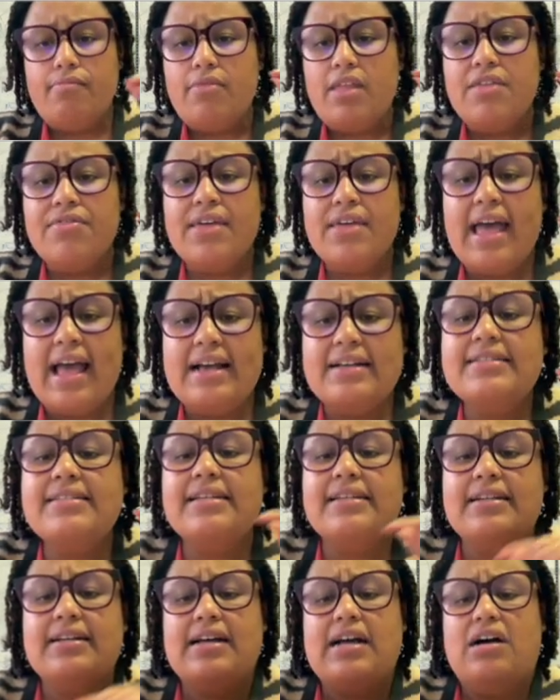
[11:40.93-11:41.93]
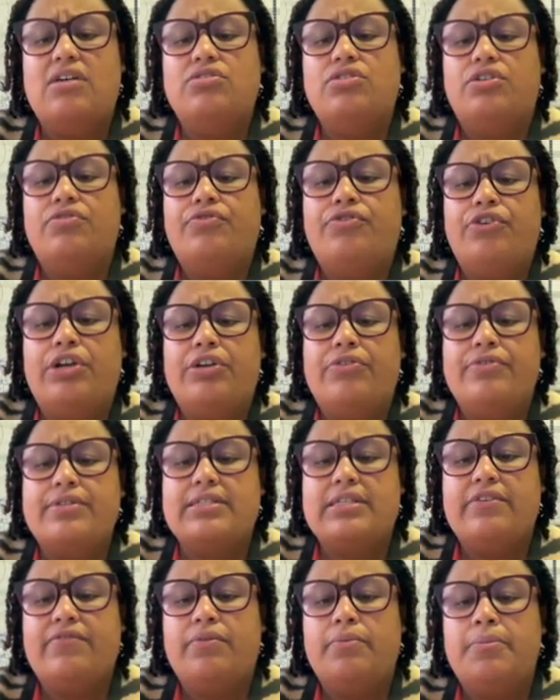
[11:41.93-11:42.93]
the asset account of trade
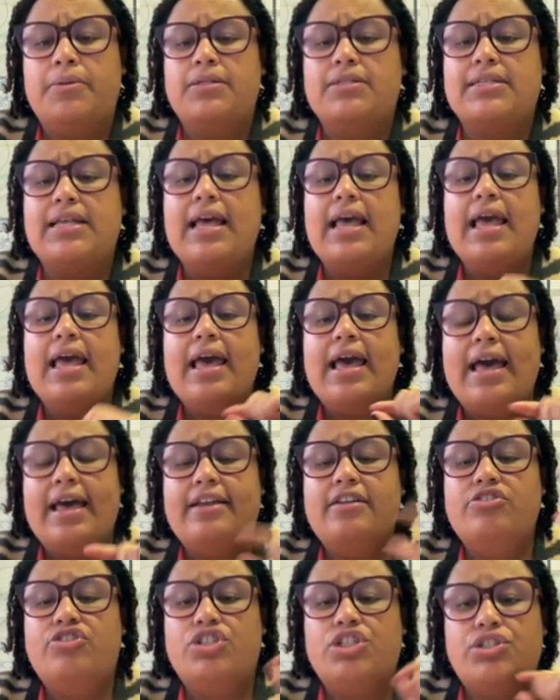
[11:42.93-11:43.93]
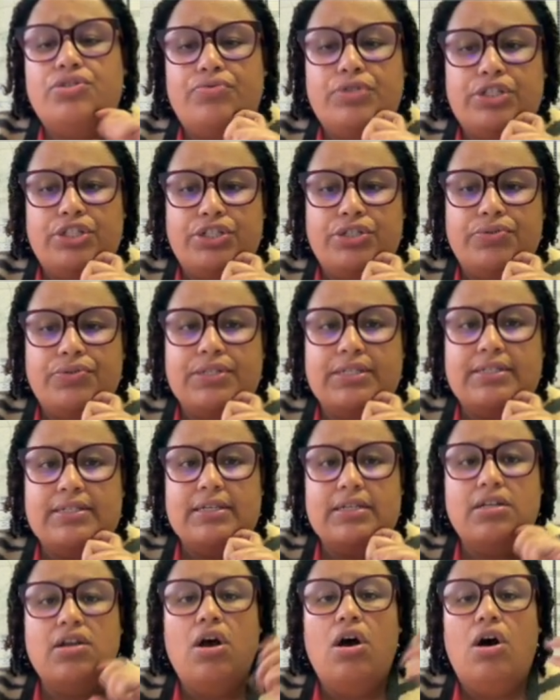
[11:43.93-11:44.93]
receivables, and it just reduces
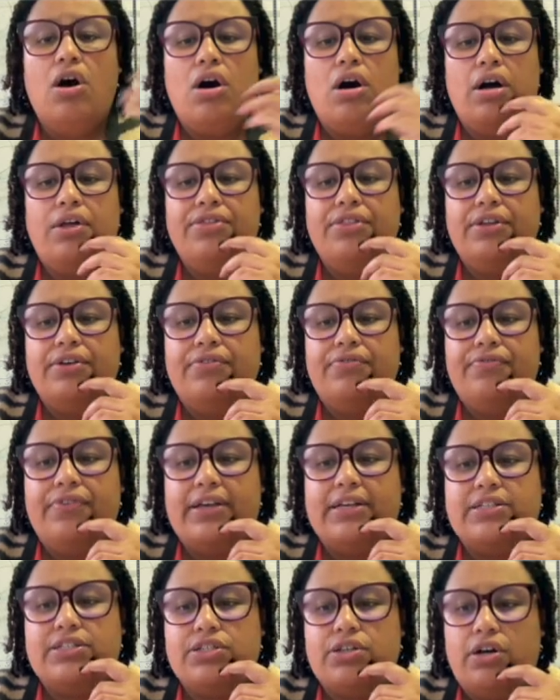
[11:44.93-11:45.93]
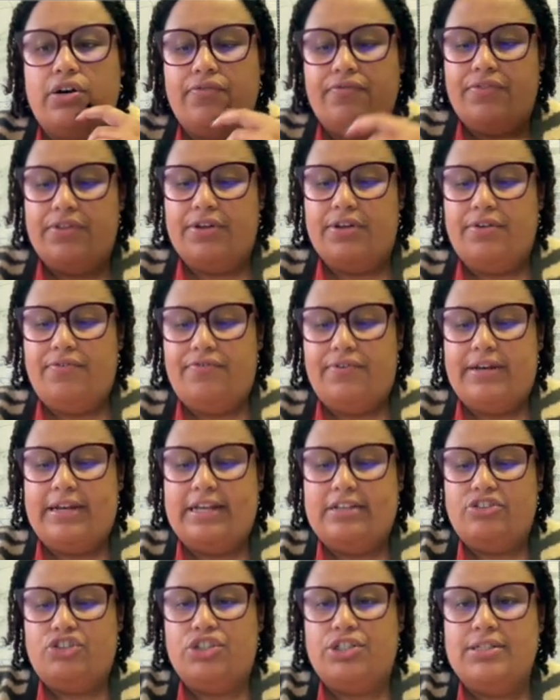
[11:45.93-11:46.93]
it on the face of the
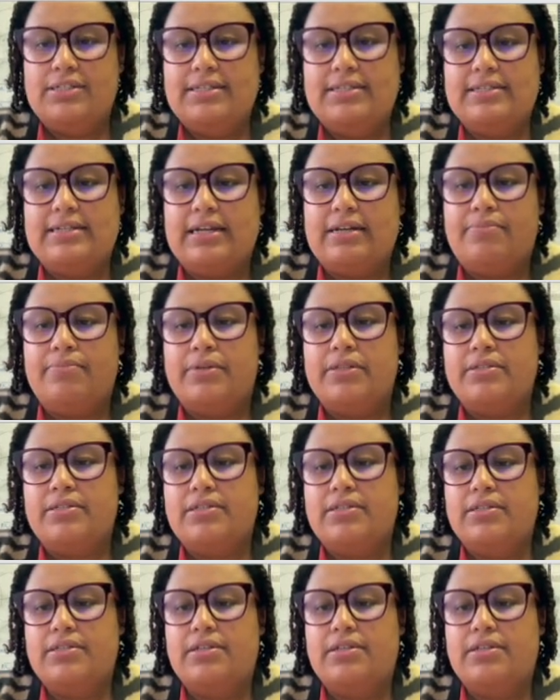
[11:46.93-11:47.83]
financial statements.